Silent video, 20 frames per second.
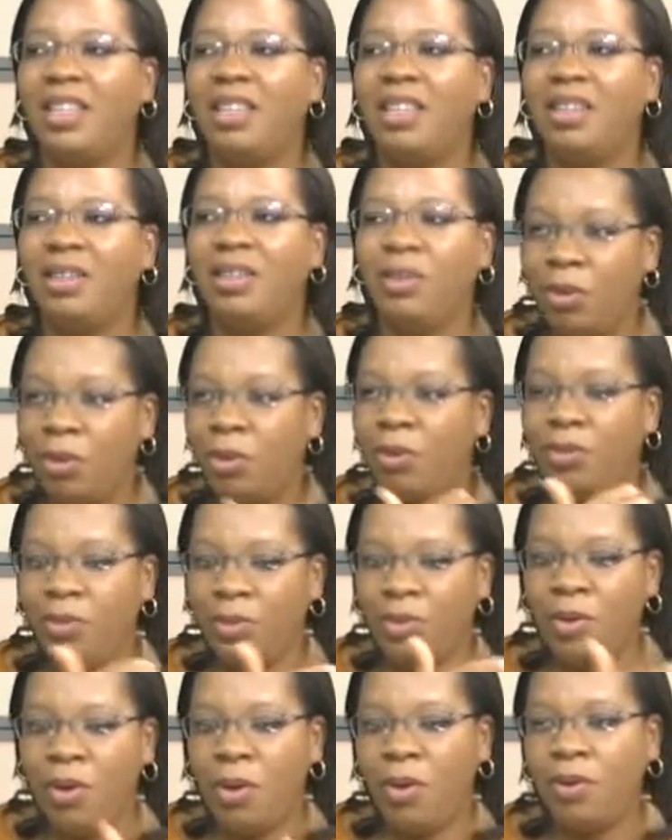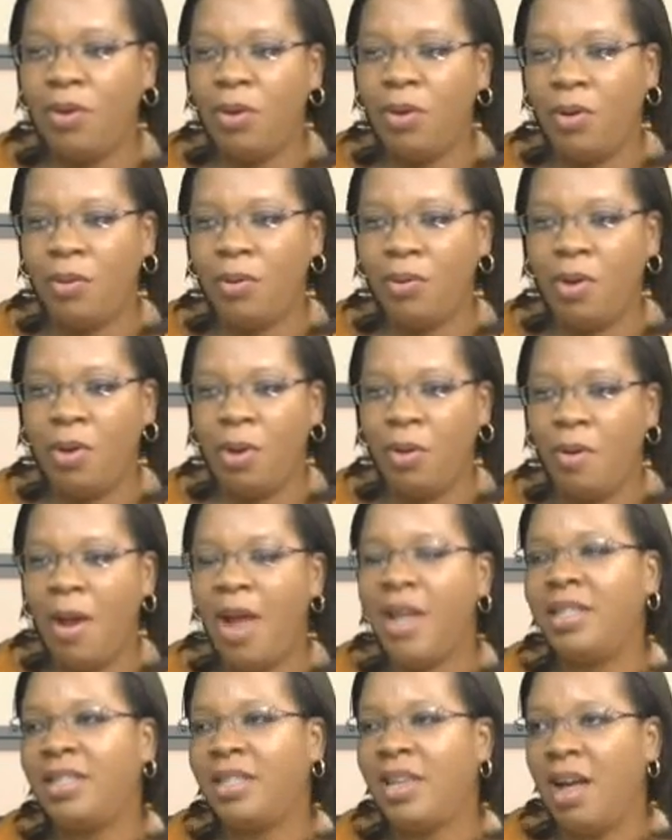your your your your
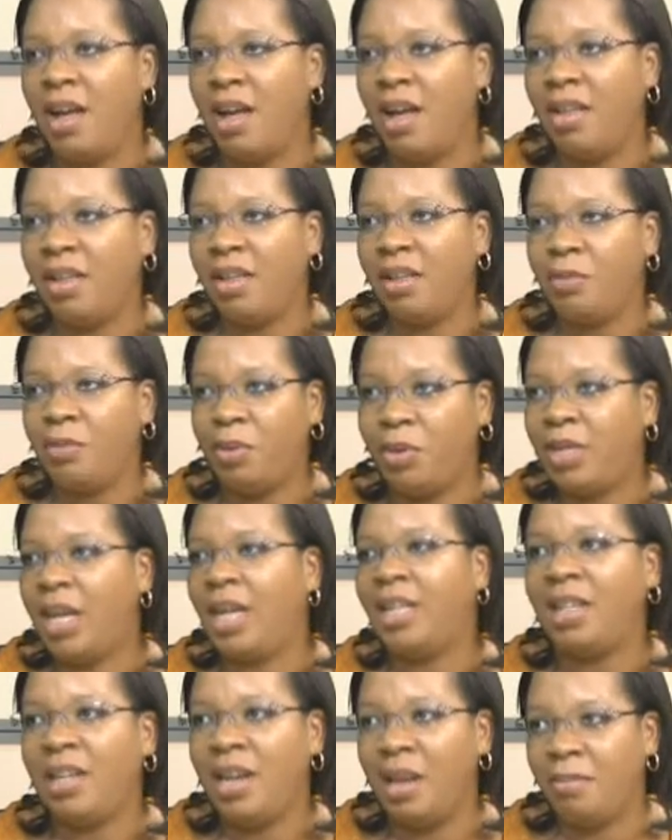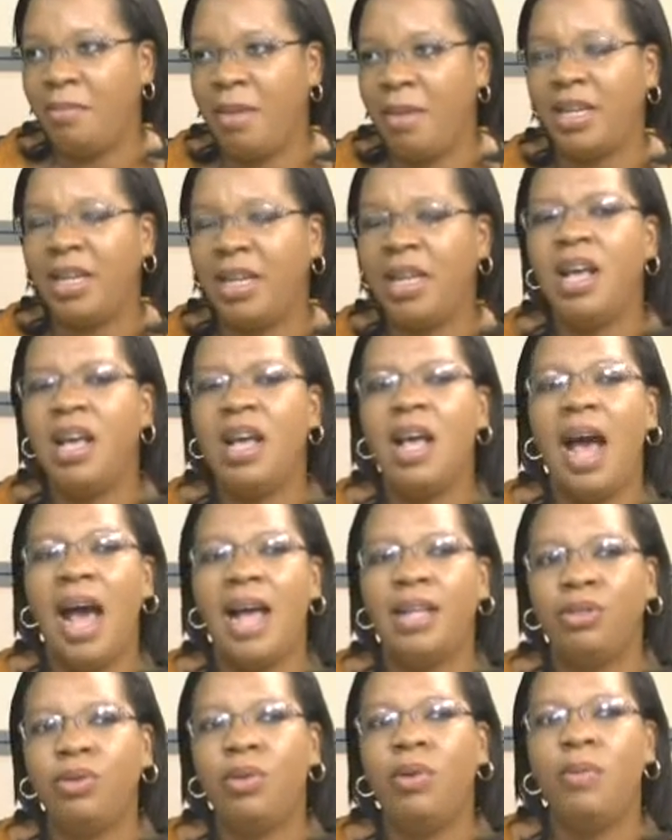rights are protected and met.
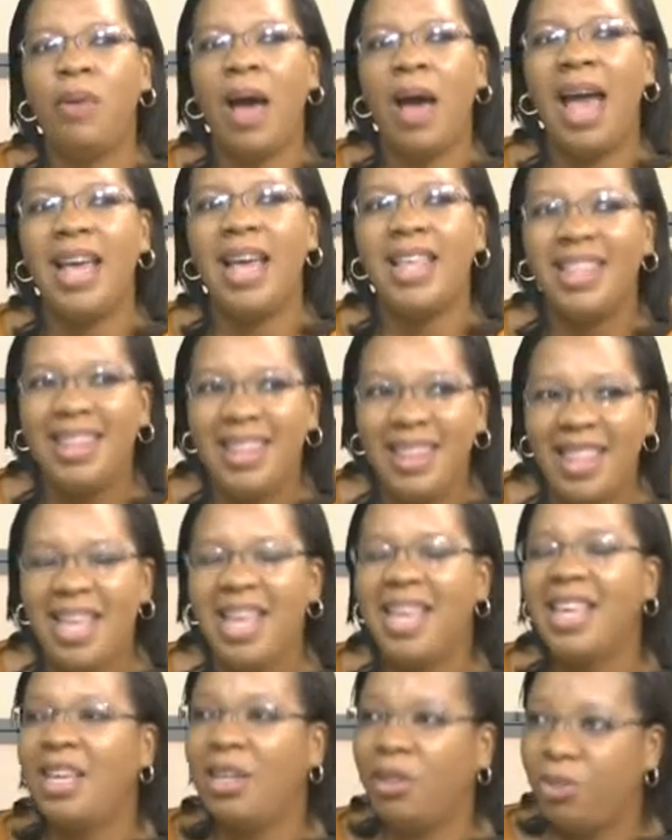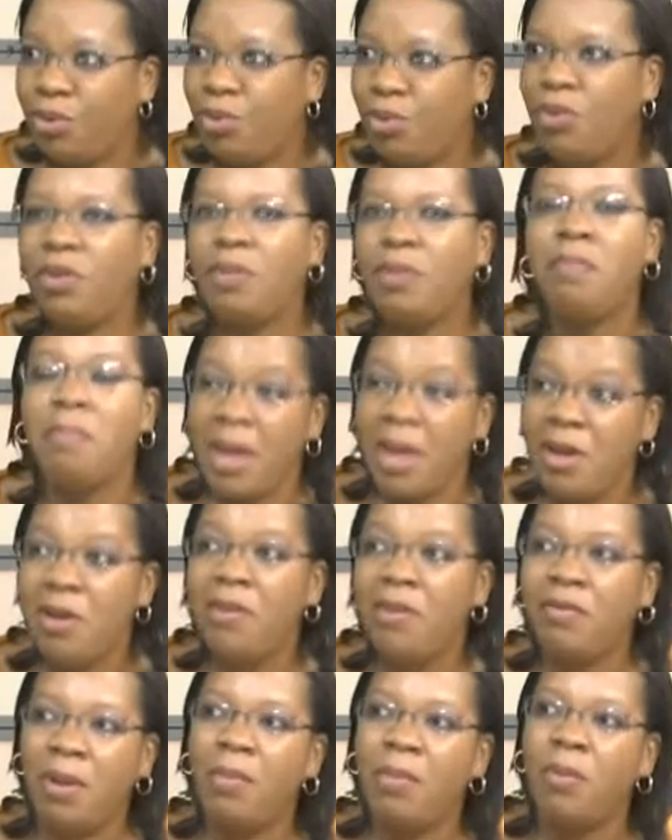And so I think, in truth, many
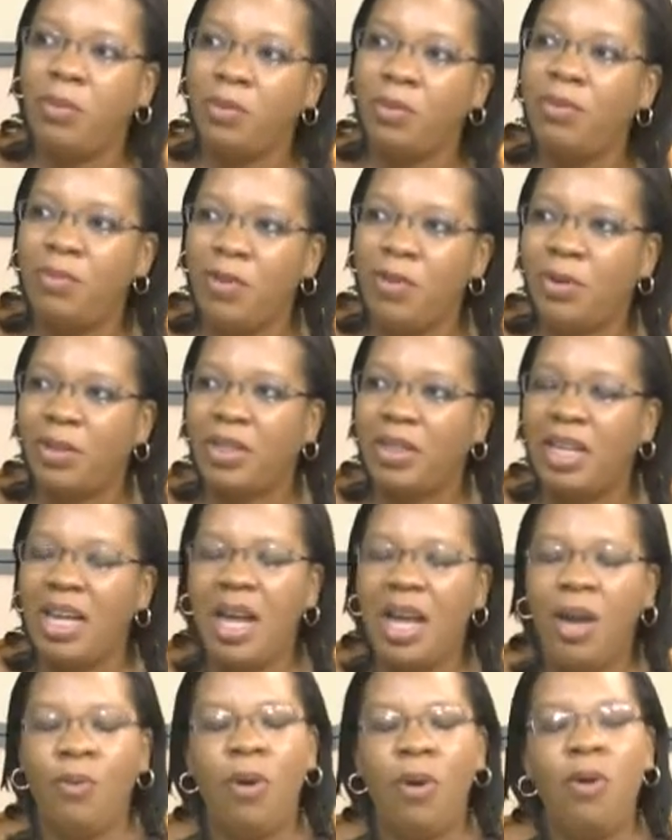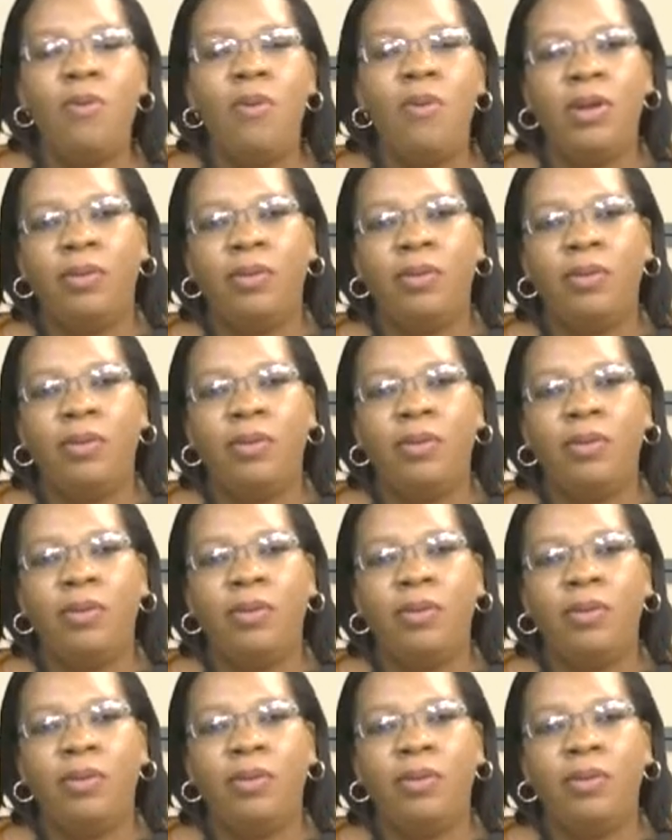of them want to vote. When we went to